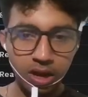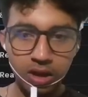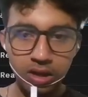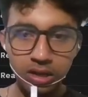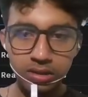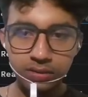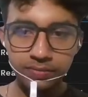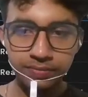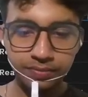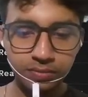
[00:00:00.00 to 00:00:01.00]
calling
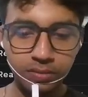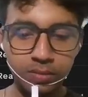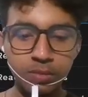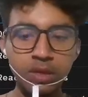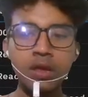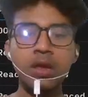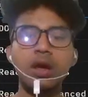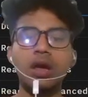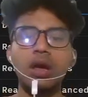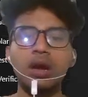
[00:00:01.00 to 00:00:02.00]

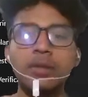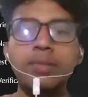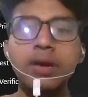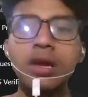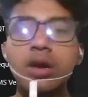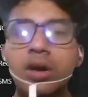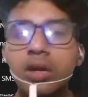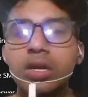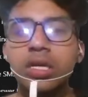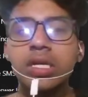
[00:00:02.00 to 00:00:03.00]
and API
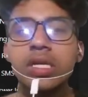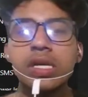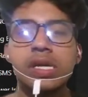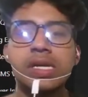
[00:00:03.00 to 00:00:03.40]
calling,